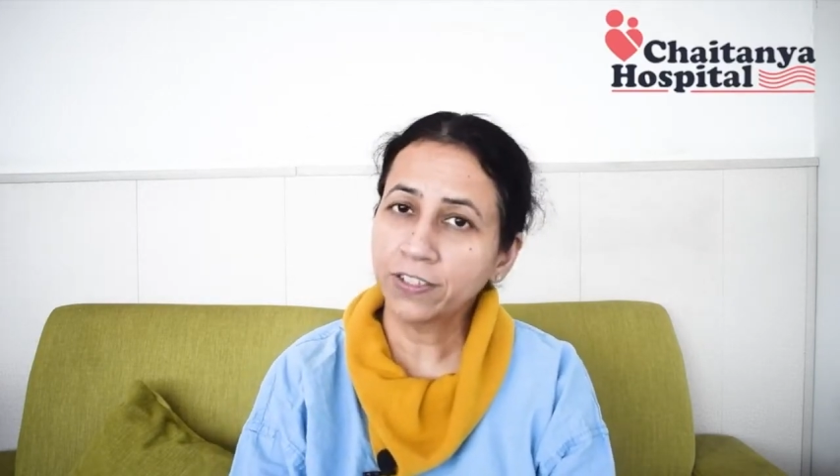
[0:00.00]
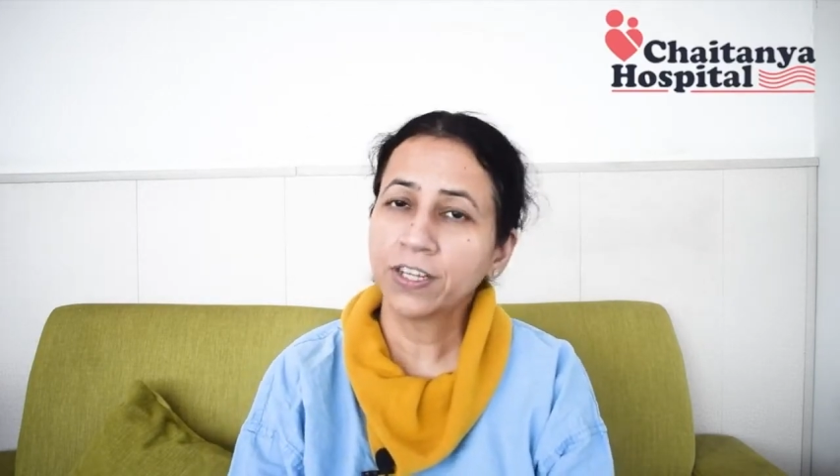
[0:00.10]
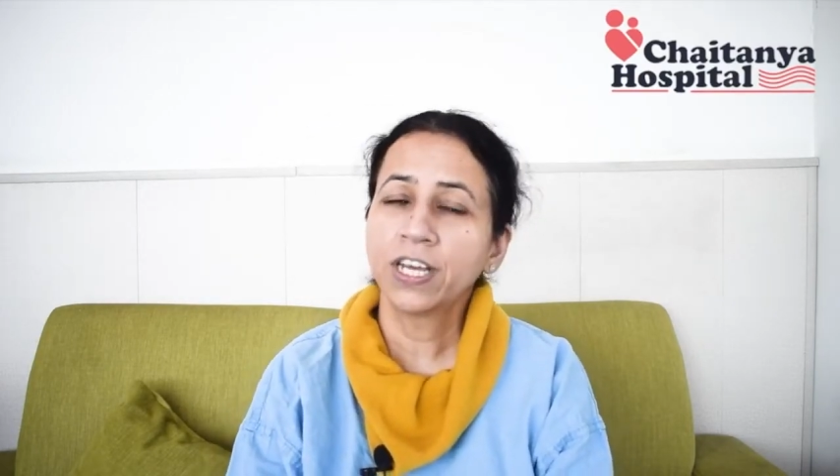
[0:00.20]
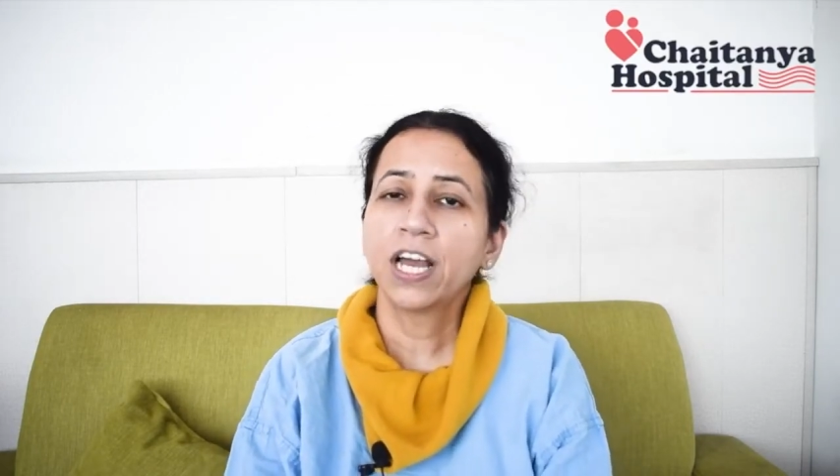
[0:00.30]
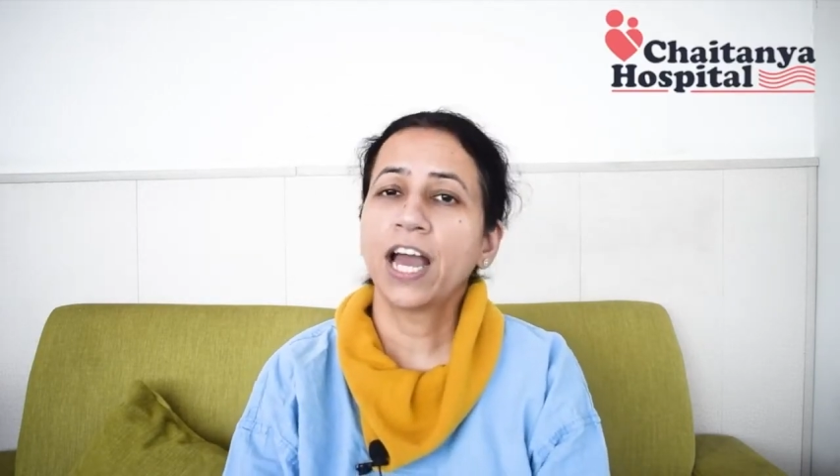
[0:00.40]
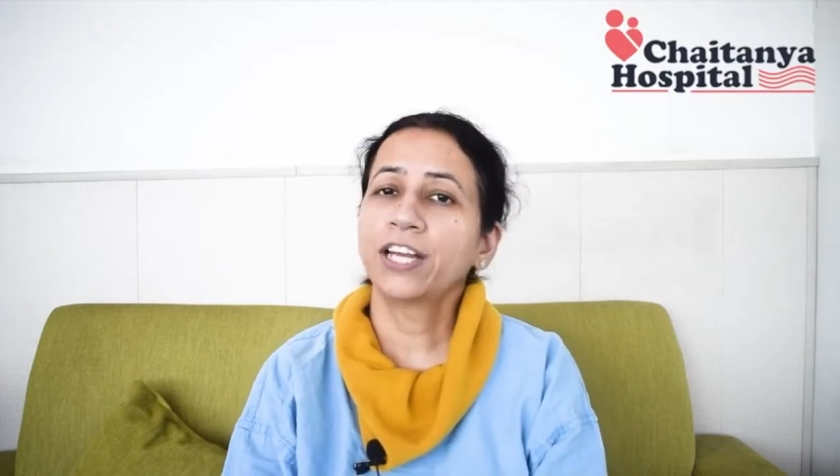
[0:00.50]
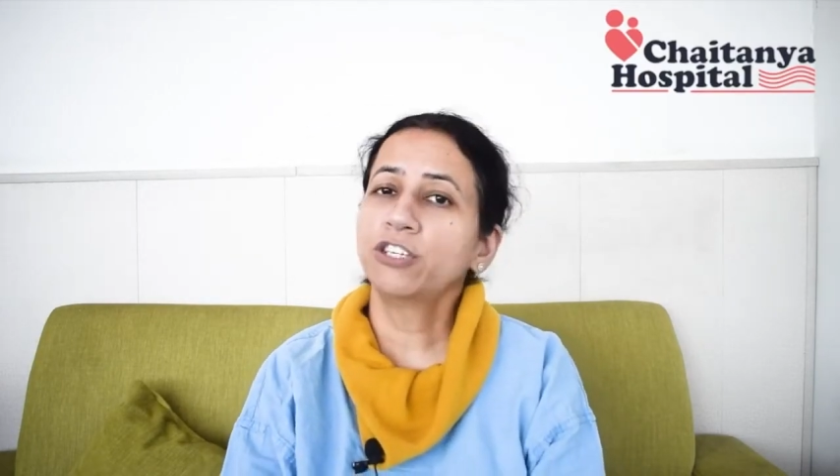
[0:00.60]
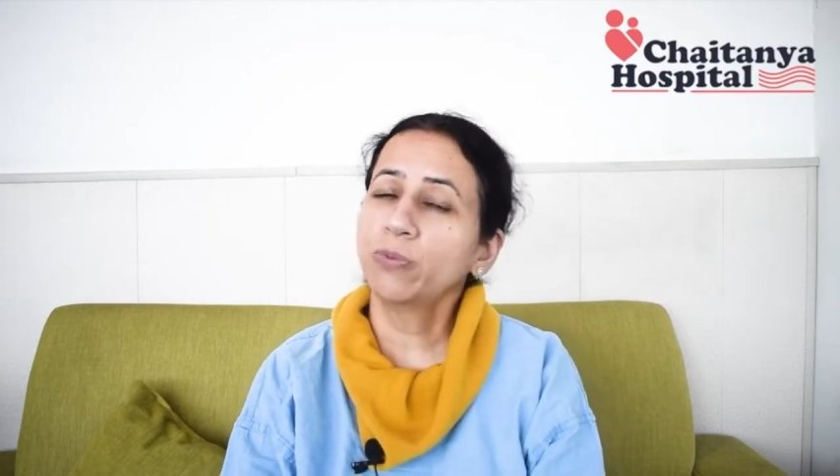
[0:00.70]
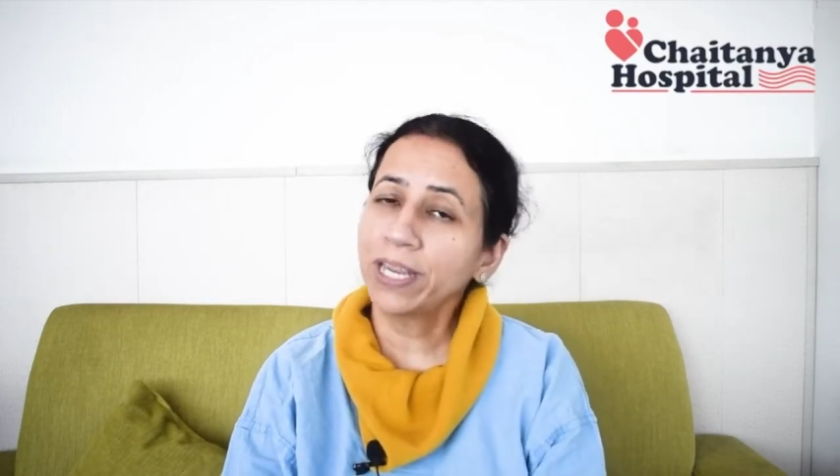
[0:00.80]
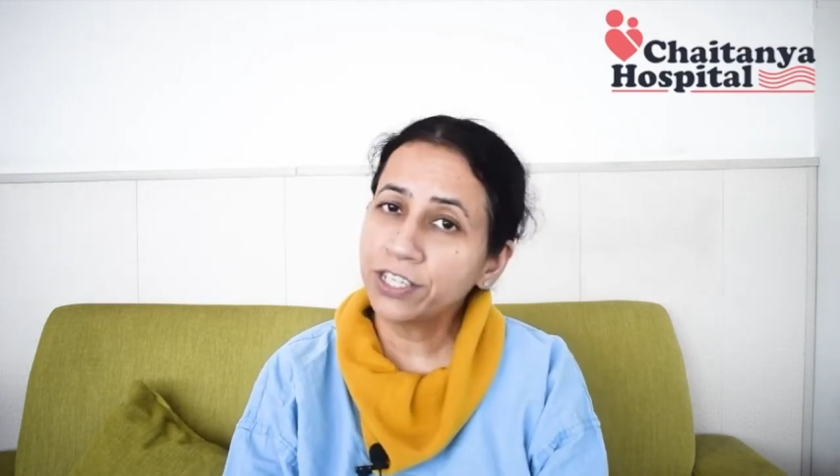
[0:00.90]
and
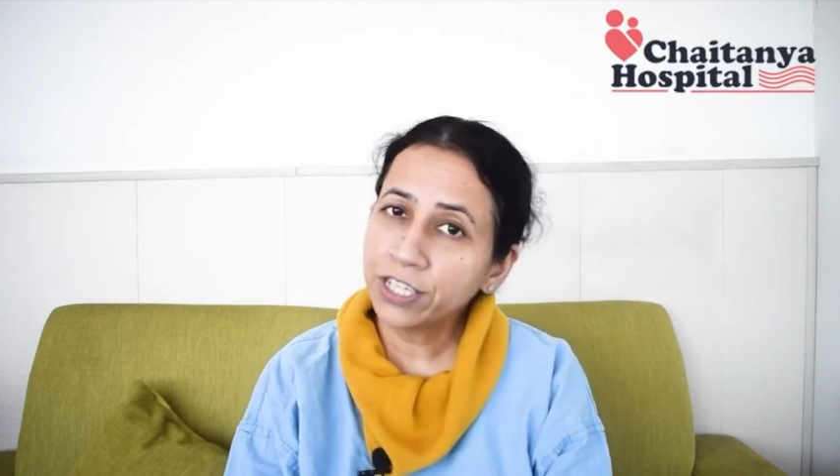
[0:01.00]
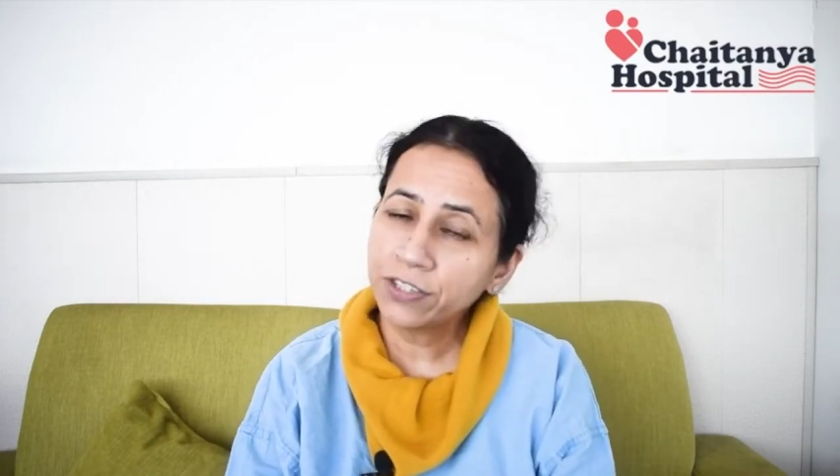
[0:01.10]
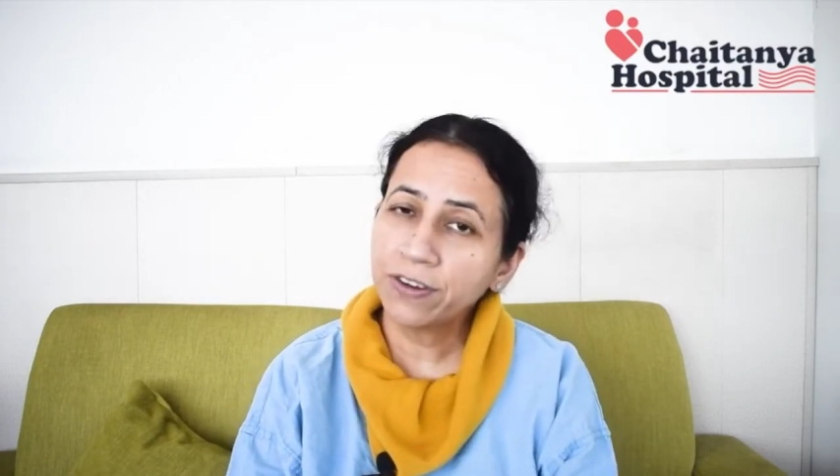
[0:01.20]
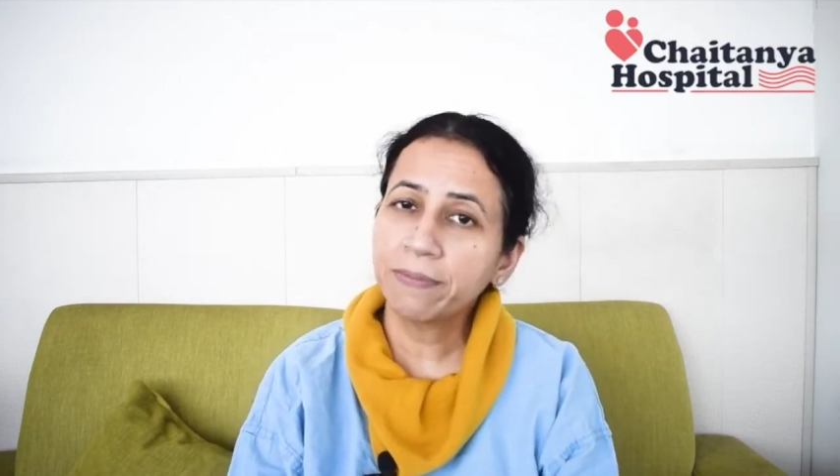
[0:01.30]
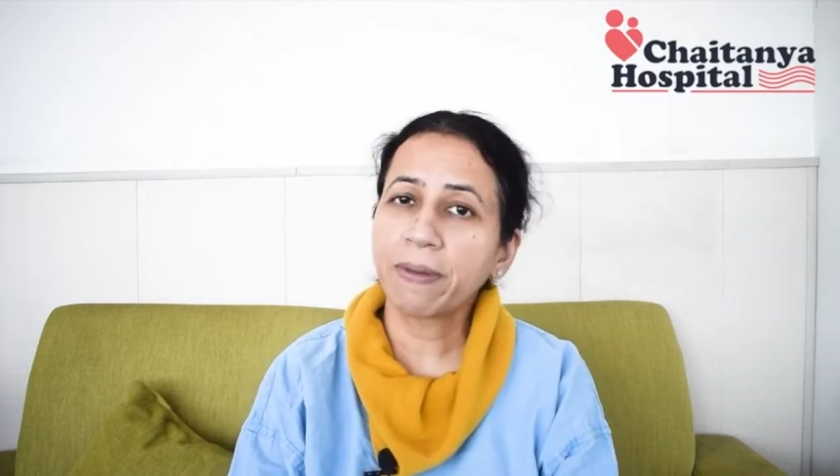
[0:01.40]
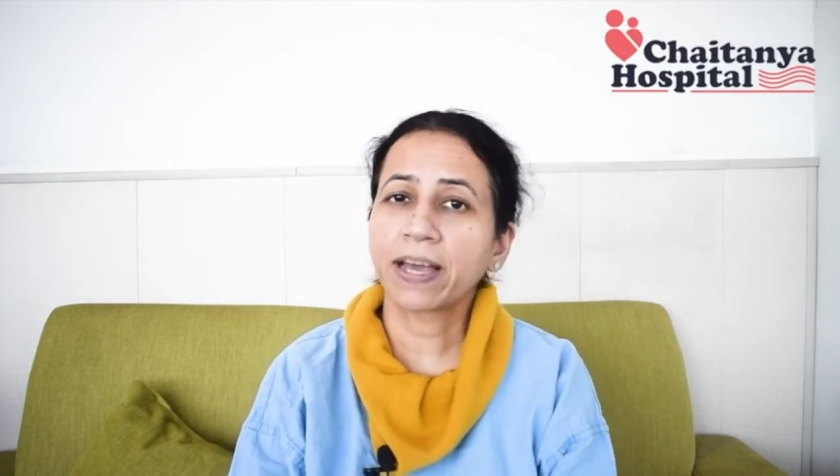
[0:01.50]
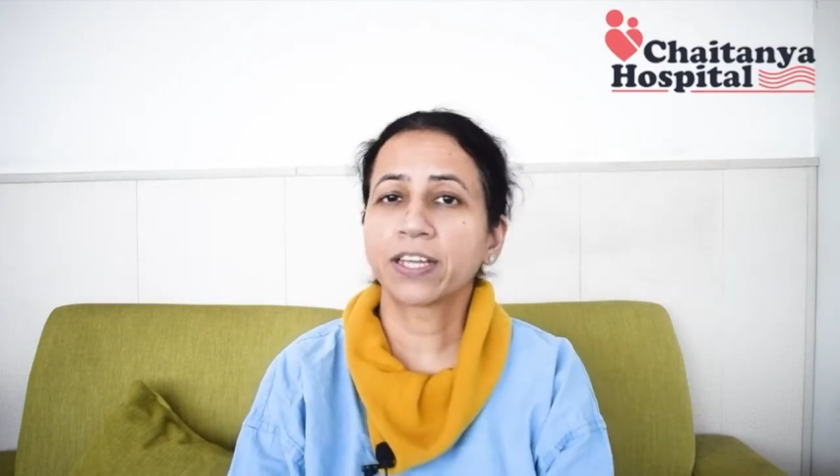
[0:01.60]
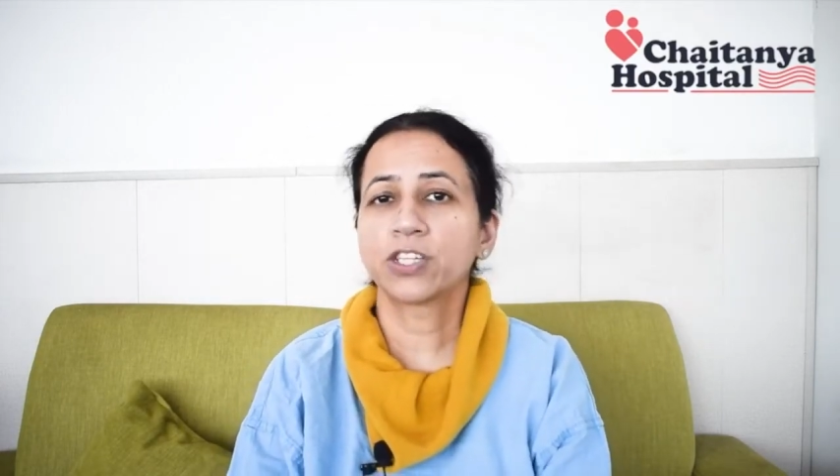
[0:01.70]
23 packets